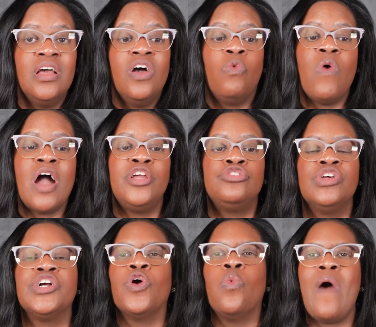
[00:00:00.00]
Why are you
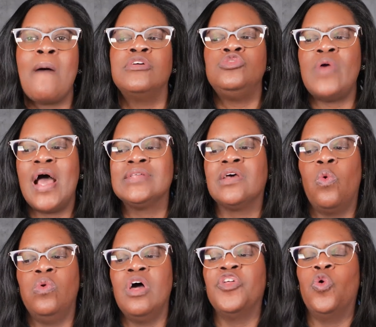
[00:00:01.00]
triggered? Why would you ask
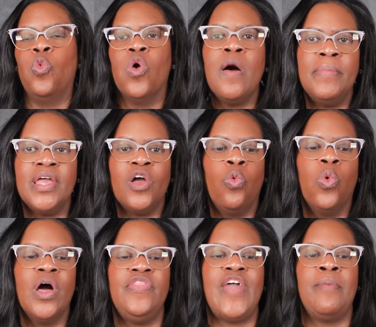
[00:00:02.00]
another woman
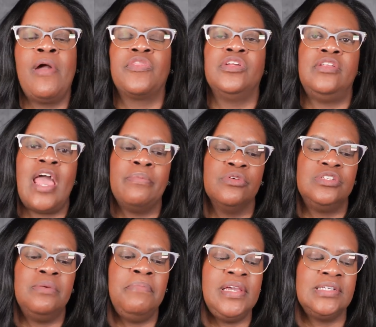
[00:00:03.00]
what they bring to the table?
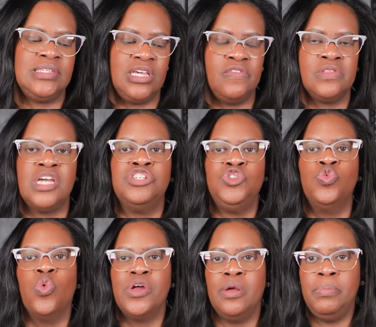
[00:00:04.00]
To me, it's giving that you
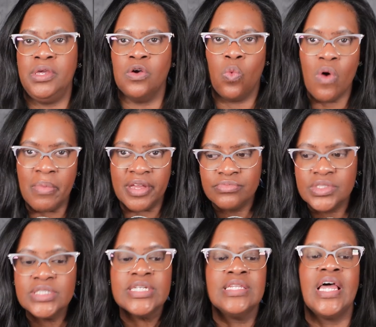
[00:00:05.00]
want to be a woman.
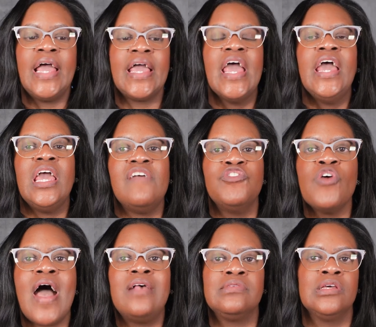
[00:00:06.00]
Like, if you're
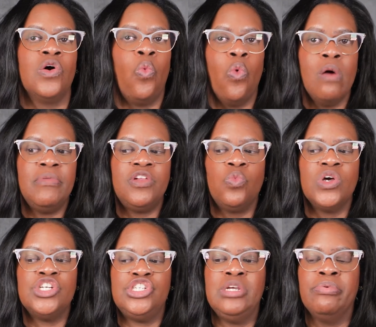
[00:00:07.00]
asking a woman
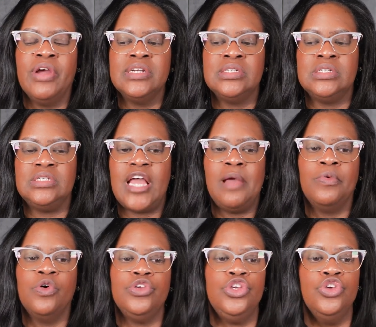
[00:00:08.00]
what she brings to the
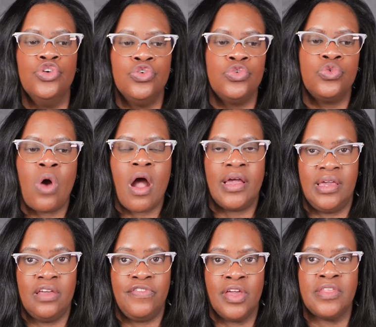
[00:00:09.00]
table, you are
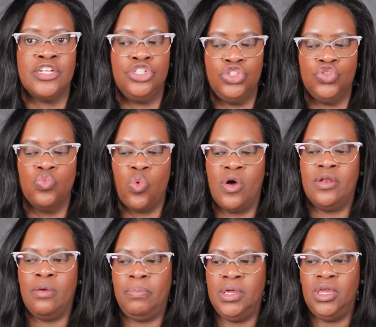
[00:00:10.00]
giving that you want
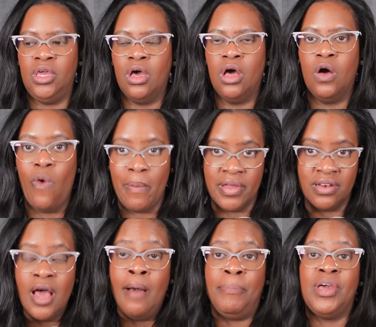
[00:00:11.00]
to be a
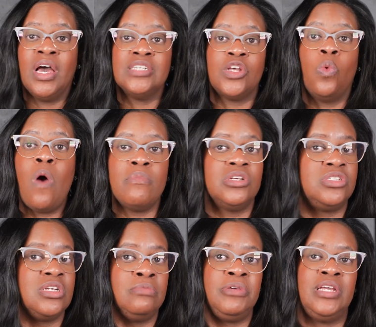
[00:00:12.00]
woman. Because a woman
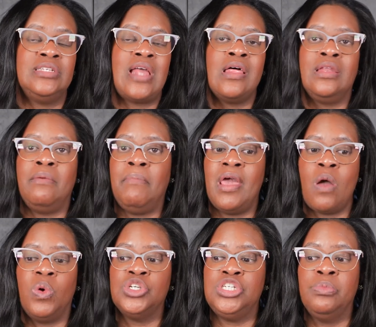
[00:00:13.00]
shouldn't be telling a man
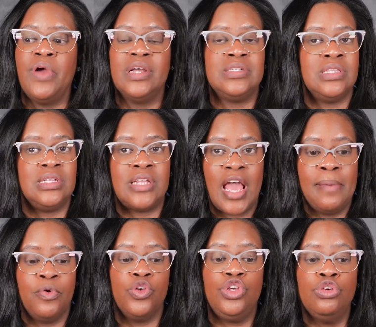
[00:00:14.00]
what she brings to the
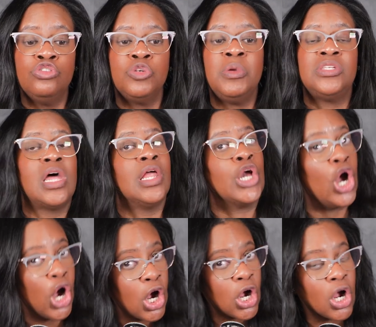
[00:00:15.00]
table. You should be telling
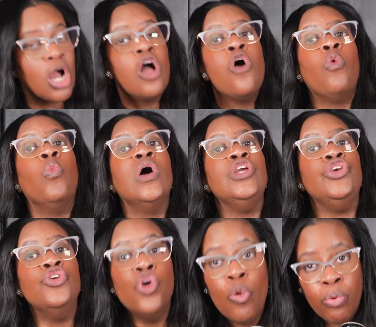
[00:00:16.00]
her what
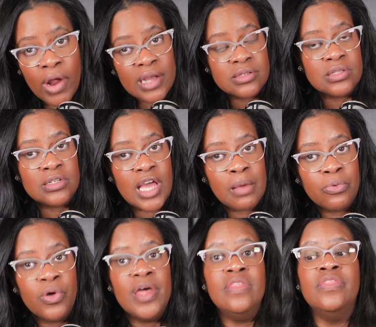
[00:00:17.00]
you bring to the
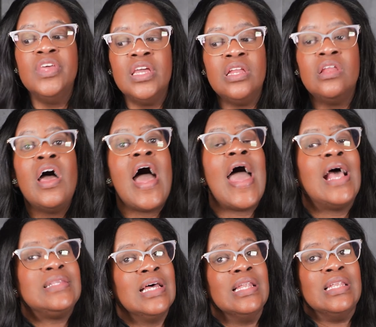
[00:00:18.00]
table. And then
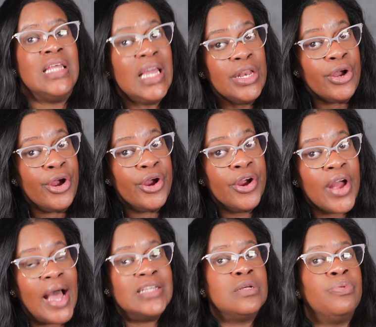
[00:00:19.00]
as a leader,
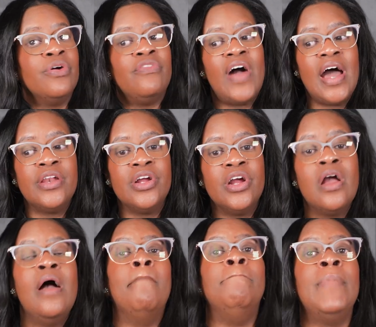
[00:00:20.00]
as a provider,
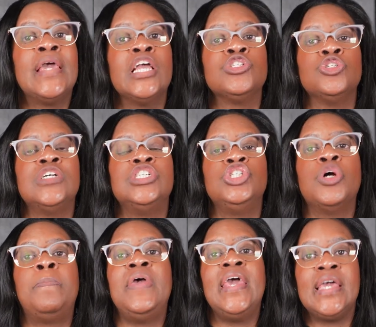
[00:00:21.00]
making sure that you're
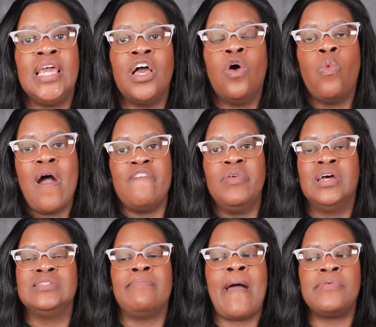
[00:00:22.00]
picking a wife.
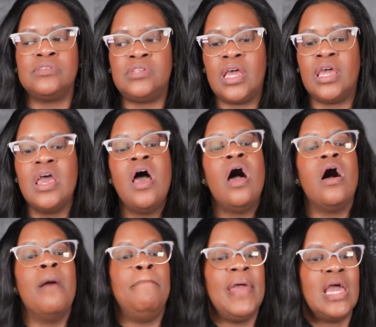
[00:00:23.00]
Because the Bible say
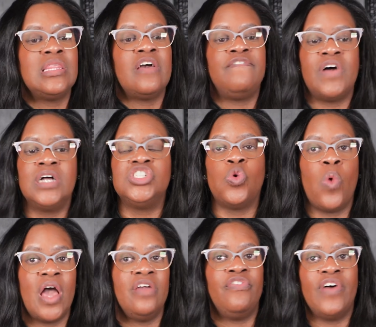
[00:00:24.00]
a man that finds a
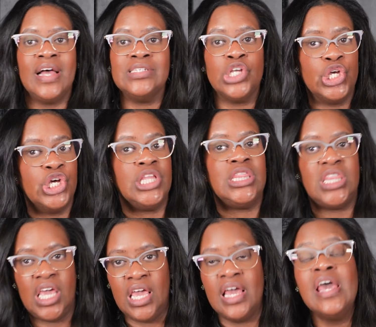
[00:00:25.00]
wife finds a good
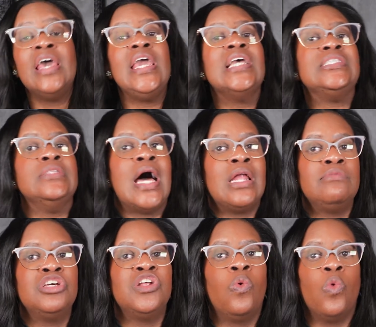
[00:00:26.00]
thing. It's not up
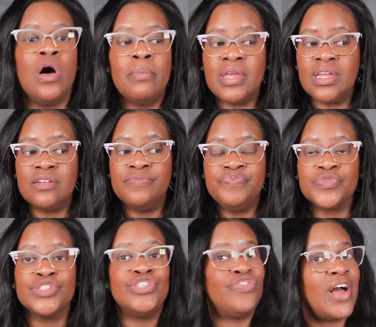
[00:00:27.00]
to the woman
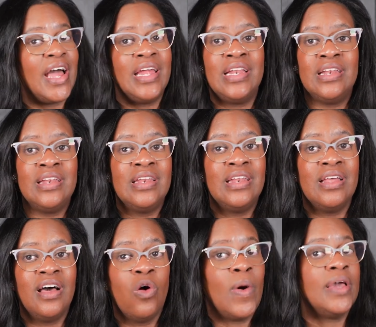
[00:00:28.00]
to find
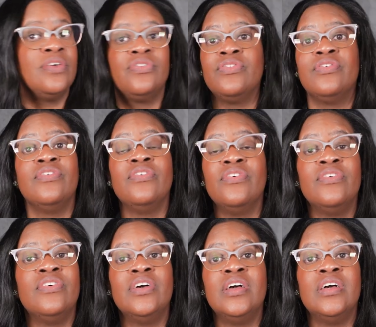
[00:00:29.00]
a wife
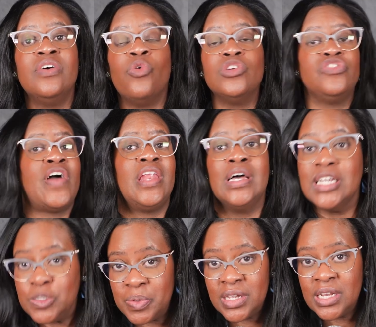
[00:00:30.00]
or to find a
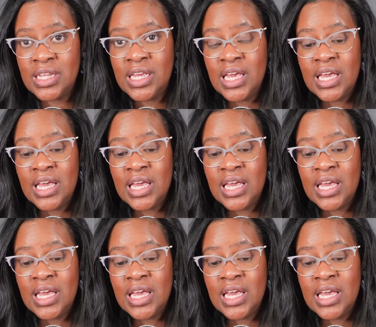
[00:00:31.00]
husband.